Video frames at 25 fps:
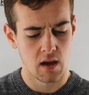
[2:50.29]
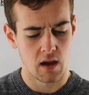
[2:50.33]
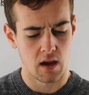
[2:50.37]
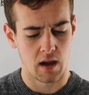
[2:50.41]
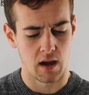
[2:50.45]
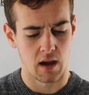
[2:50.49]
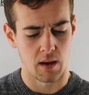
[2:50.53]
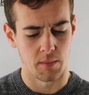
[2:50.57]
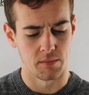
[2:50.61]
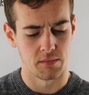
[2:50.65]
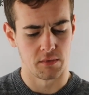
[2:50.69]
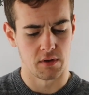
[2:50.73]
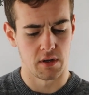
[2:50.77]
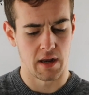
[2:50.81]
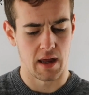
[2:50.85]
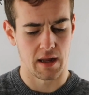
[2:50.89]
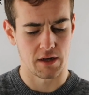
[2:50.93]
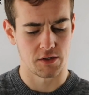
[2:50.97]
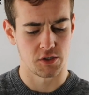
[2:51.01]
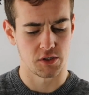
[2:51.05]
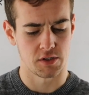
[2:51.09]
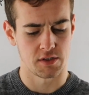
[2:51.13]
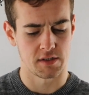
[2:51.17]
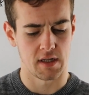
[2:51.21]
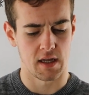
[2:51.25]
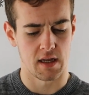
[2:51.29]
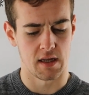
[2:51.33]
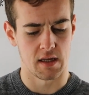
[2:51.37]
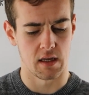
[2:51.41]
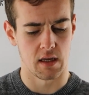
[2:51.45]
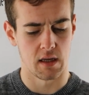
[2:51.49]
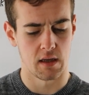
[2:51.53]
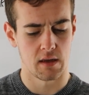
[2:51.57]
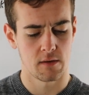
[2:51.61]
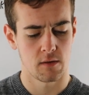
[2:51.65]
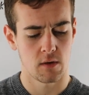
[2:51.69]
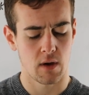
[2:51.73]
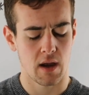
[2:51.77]
Um, not just
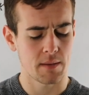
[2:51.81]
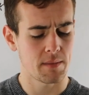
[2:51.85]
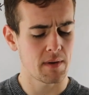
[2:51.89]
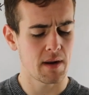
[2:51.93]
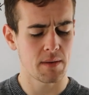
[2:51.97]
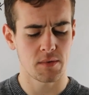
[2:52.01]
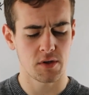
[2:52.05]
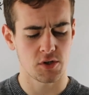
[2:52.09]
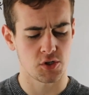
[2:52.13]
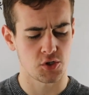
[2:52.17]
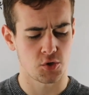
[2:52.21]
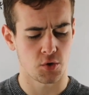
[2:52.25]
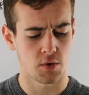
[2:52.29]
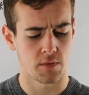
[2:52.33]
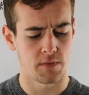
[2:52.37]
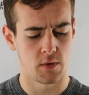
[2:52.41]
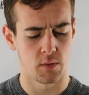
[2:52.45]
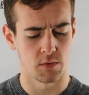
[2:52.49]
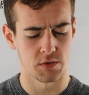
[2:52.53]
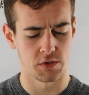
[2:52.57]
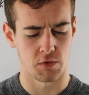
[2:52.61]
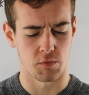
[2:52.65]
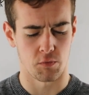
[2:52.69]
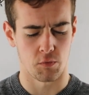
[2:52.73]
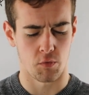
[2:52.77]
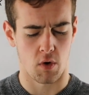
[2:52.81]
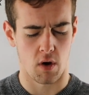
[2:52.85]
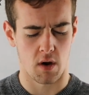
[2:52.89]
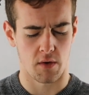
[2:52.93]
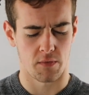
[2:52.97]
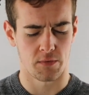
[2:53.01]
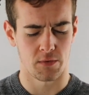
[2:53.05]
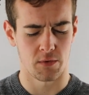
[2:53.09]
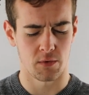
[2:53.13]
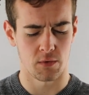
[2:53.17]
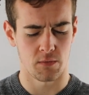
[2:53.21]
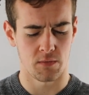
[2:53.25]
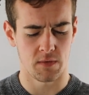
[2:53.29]
a, I'm not sure if he was a
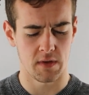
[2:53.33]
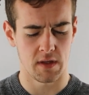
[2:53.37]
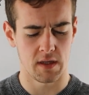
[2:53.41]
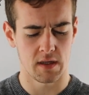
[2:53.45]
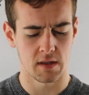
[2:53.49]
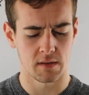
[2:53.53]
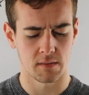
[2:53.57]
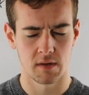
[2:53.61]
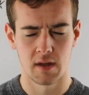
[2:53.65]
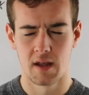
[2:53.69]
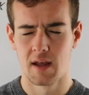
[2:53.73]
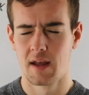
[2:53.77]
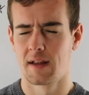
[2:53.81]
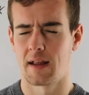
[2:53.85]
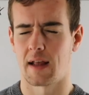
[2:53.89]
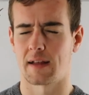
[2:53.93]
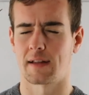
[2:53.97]
raw food vegan.